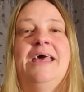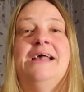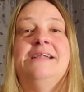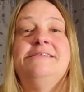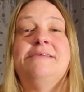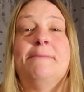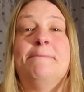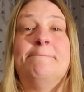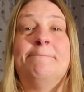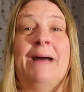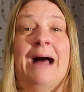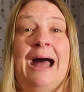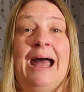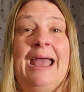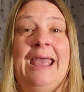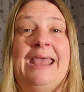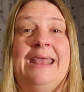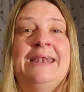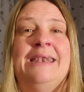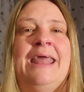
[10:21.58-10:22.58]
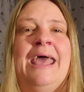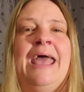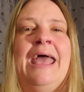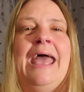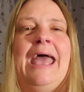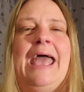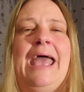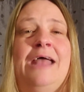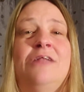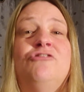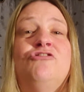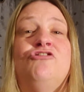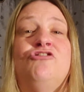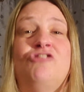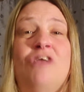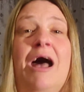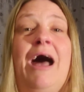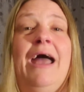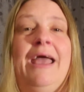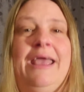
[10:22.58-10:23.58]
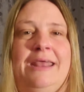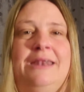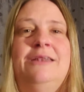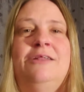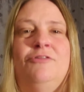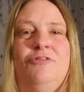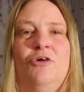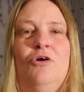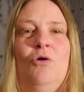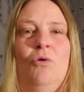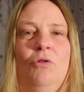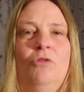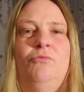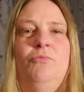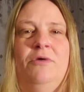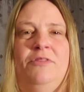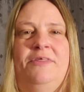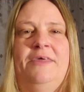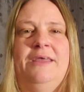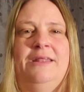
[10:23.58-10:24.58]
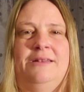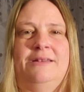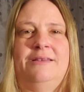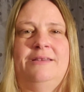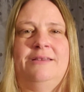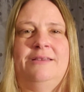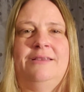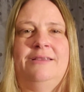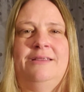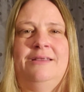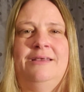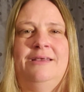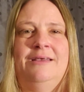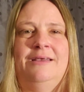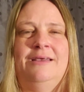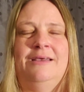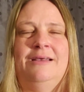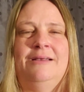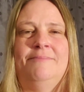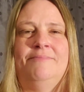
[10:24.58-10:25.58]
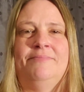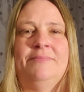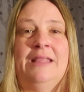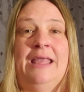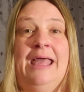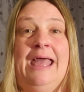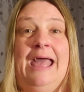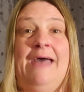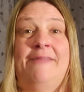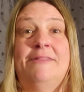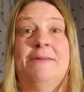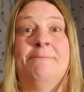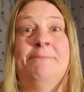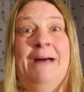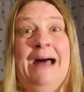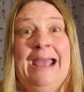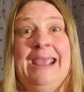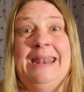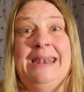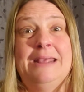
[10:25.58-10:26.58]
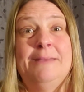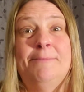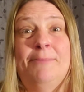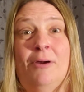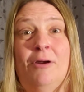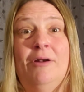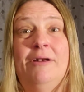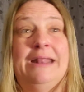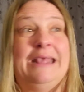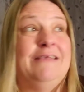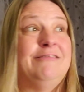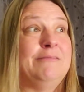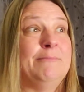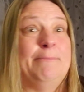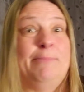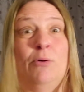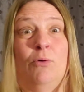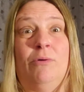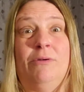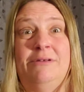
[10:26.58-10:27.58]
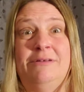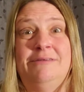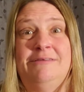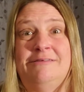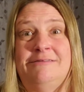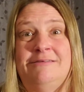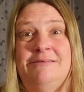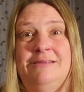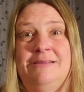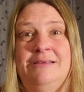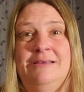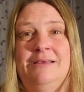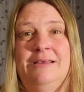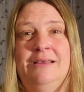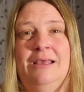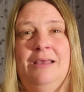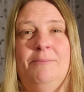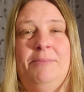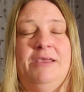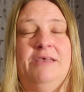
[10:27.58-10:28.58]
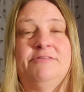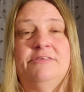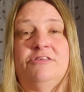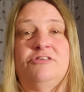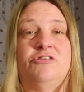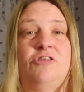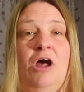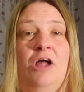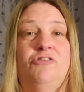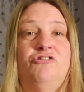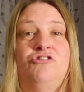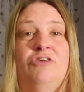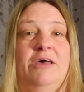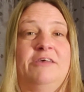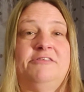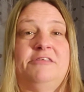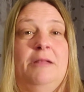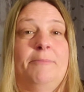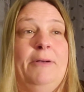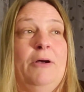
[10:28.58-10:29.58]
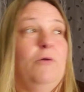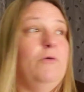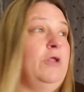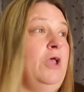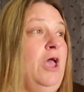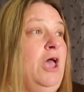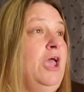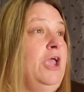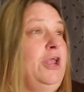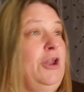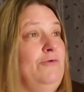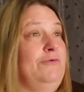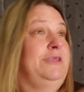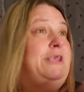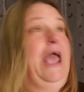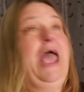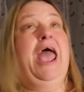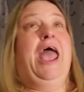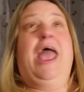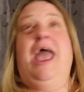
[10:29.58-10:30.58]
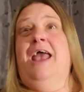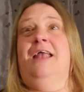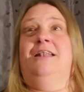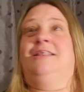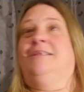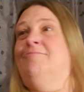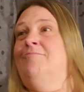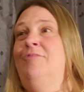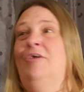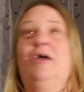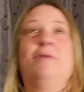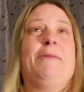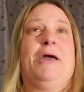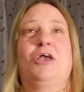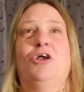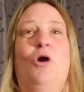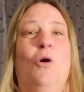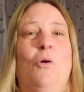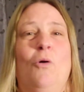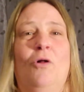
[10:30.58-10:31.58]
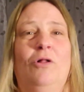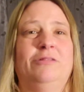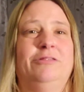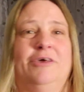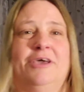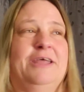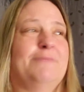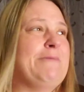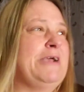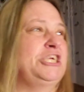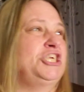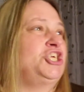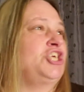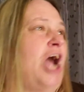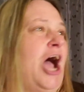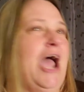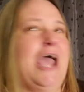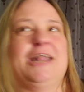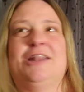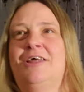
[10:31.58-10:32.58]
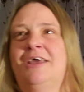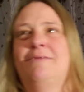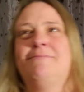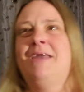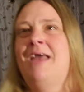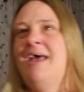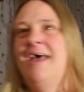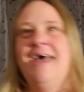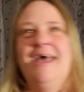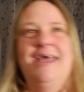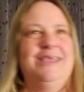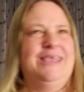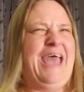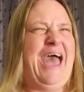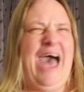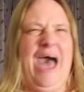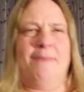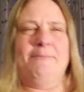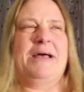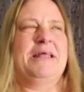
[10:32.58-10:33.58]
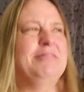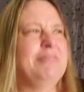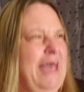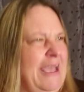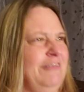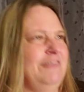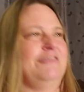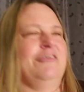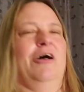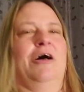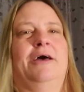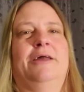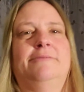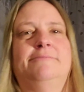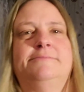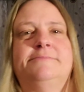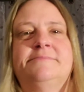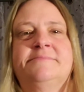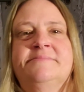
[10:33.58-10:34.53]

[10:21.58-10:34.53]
To mine and shine the gold within. And the mining part is important, because it's not just about, yay, look at my gold, look at my shine, look at me. Yeah, my light's on.